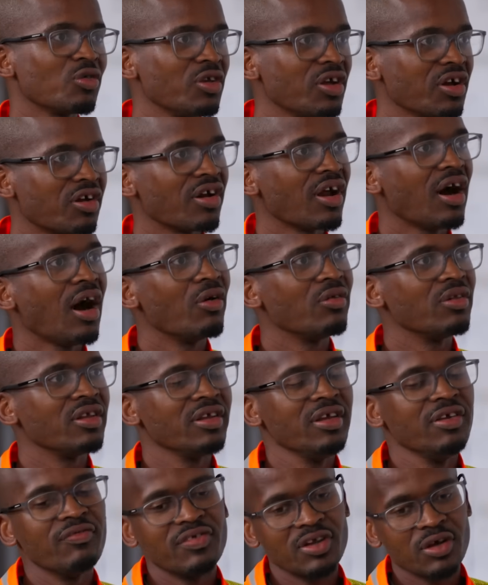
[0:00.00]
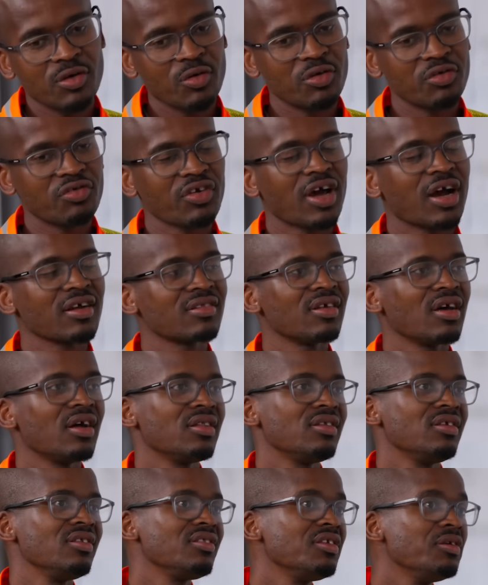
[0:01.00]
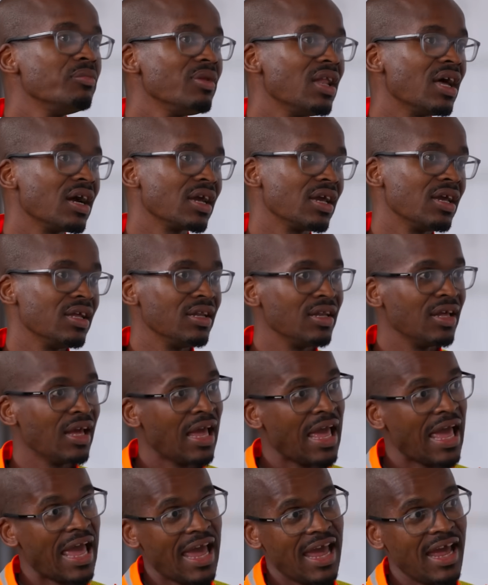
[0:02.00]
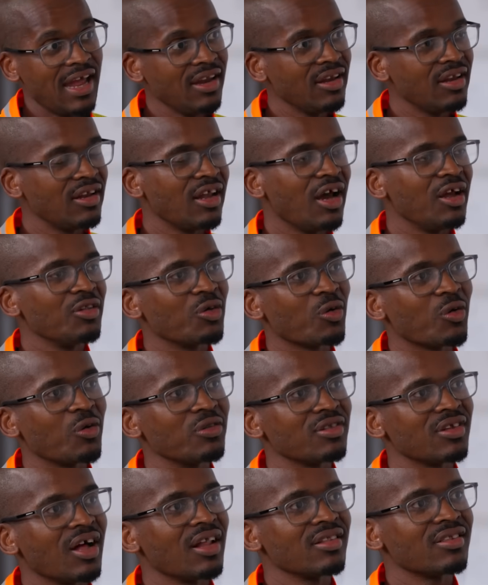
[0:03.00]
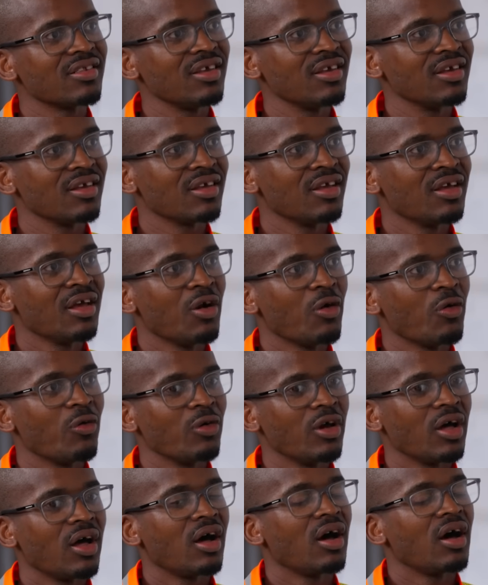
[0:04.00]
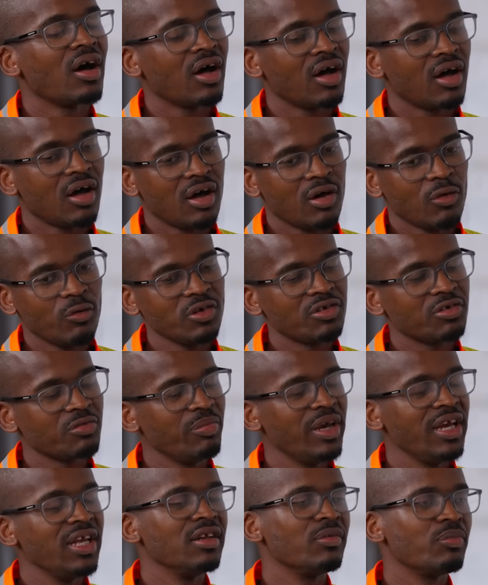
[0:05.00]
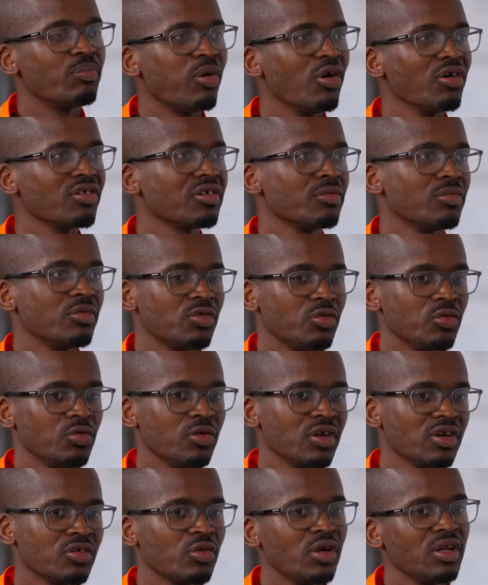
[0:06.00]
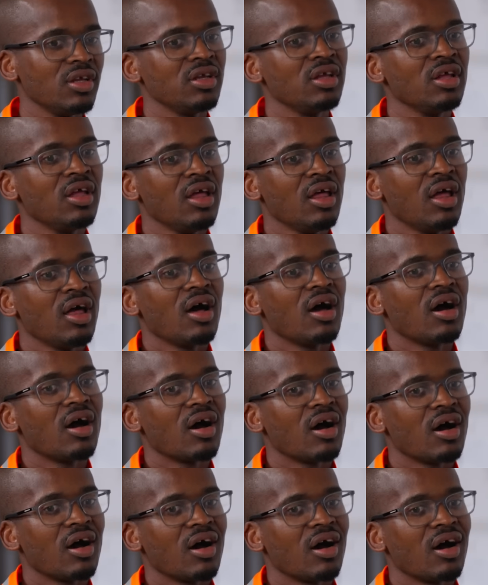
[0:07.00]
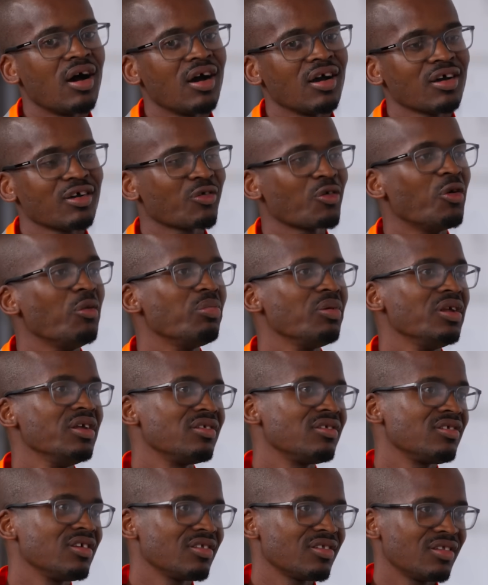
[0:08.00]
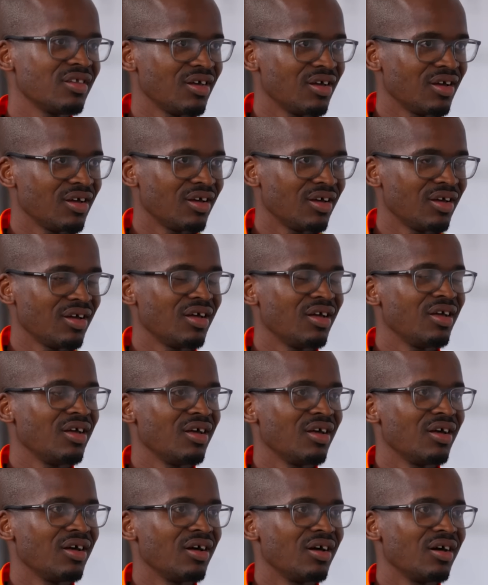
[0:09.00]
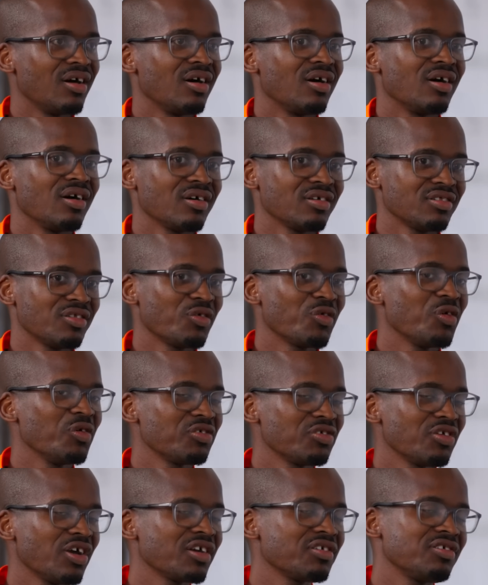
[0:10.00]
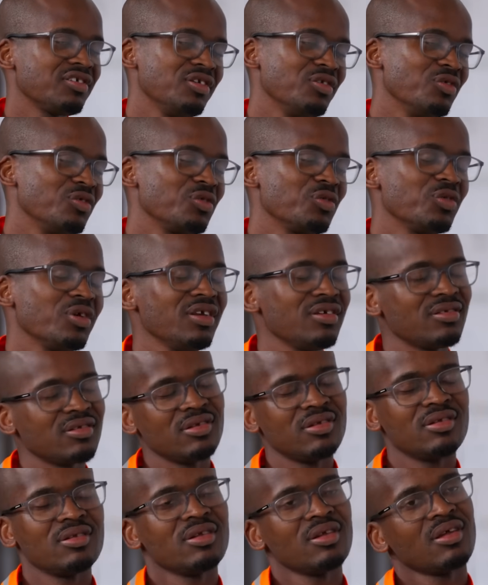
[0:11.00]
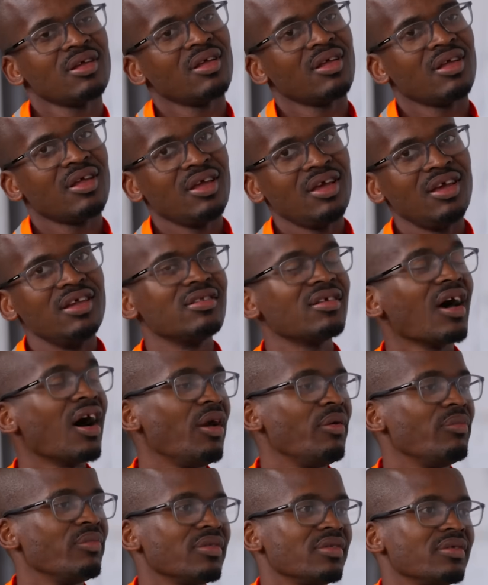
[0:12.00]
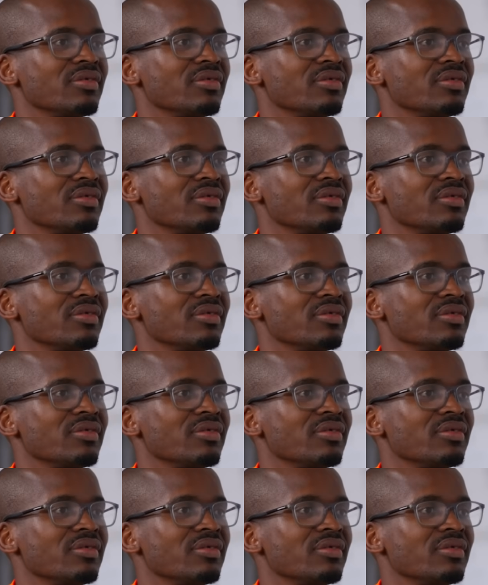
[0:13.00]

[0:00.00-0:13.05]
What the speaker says: on the ground, even the contractor, the team Langen, and the NIDO consulting, which made it possible to actually complete just the construction or duration in time.